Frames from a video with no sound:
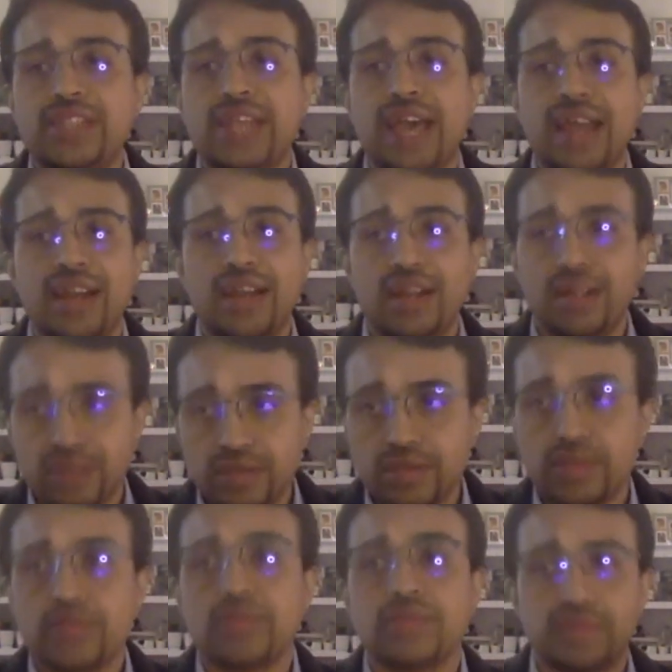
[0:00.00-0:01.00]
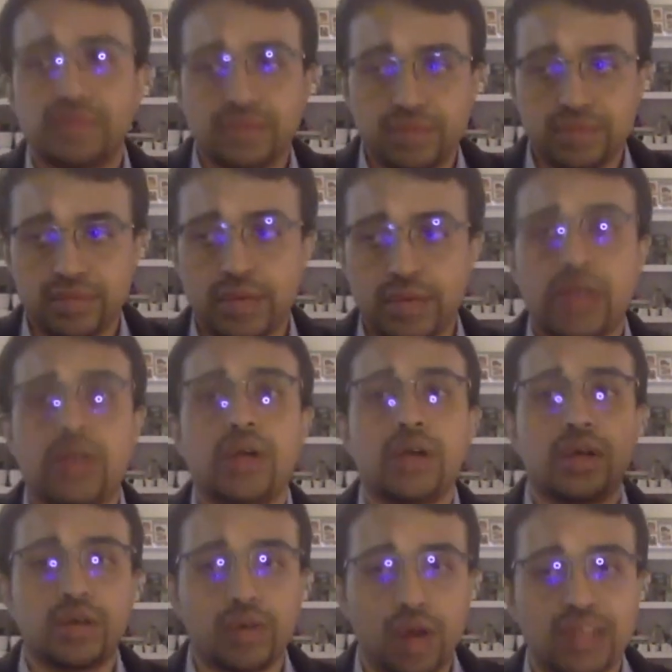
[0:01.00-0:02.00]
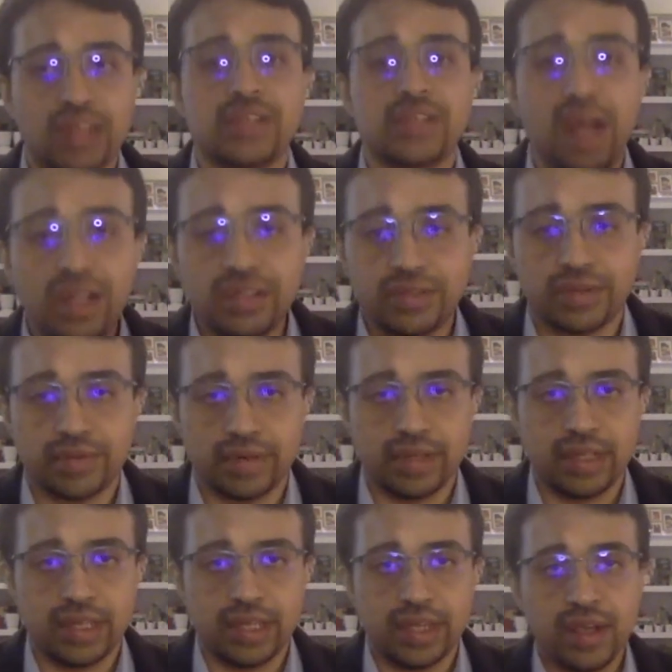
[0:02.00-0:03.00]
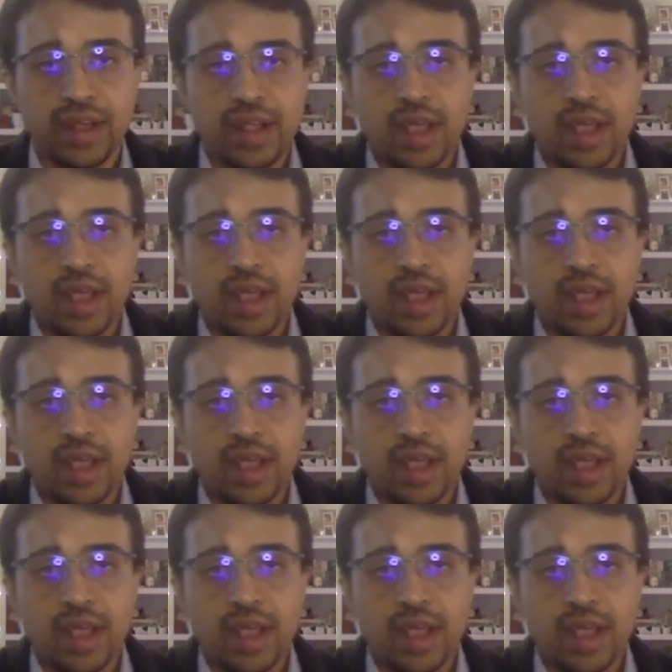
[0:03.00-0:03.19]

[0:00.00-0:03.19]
that recur cross culturally,